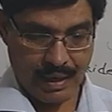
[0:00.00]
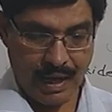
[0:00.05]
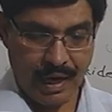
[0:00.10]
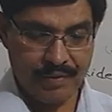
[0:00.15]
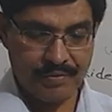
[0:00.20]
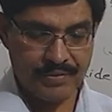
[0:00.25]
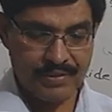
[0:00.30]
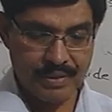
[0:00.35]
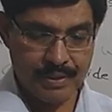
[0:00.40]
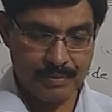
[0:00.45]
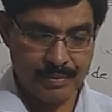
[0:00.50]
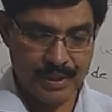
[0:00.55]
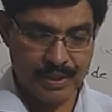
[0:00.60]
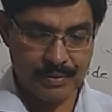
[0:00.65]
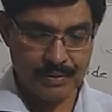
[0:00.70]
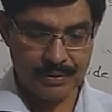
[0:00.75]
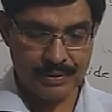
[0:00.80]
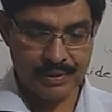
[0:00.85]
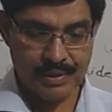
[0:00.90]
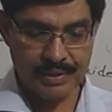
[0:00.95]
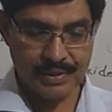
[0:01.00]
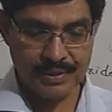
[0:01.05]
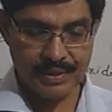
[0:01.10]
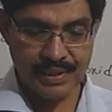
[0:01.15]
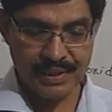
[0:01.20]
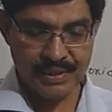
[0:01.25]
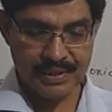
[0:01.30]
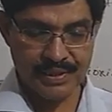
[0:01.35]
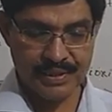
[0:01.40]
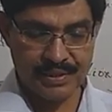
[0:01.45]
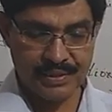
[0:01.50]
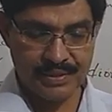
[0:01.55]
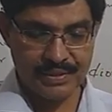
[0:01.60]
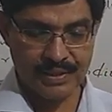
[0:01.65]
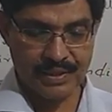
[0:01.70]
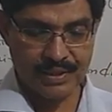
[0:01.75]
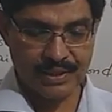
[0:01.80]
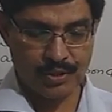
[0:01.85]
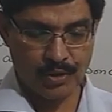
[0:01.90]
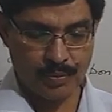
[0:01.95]
After about
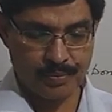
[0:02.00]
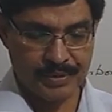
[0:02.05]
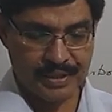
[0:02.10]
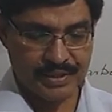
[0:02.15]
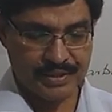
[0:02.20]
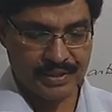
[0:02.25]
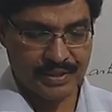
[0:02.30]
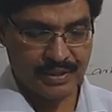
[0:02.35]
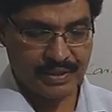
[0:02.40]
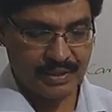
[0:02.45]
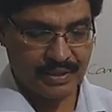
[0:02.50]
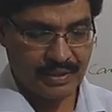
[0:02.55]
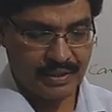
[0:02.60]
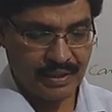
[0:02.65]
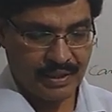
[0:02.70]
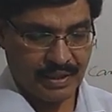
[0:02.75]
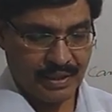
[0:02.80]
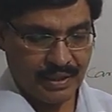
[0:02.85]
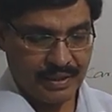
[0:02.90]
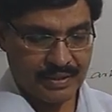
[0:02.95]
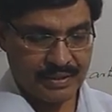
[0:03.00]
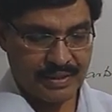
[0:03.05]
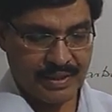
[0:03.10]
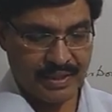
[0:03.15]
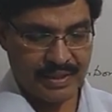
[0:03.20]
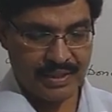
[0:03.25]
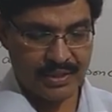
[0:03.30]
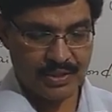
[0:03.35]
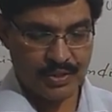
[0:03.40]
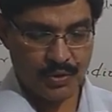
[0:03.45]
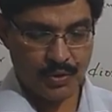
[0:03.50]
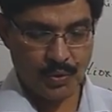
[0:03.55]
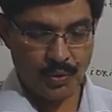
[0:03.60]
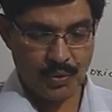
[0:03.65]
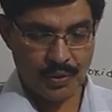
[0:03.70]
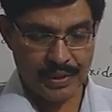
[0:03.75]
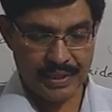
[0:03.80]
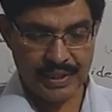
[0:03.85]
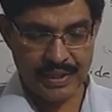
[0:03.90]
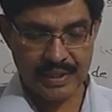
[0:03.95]
600 kilometers, there is
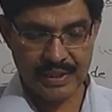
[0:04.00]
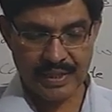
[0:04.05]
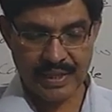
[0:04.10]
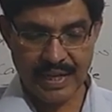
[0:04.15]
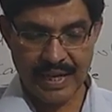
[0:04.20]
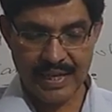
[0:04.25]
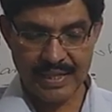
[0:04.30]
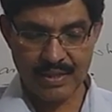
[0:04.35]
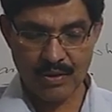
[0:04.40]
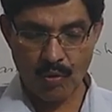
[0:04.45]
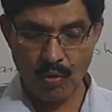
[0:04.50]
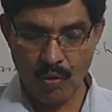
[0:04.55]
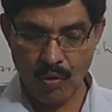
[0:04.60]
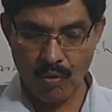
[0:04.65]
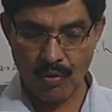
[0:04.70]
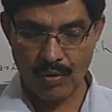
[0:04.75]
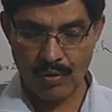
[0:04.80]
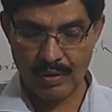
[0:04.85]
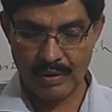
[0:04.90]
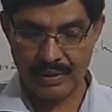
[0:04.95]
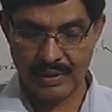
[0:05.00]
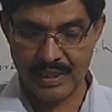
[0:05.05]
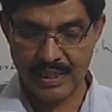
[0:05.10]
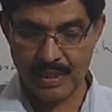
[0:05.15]
no air at all.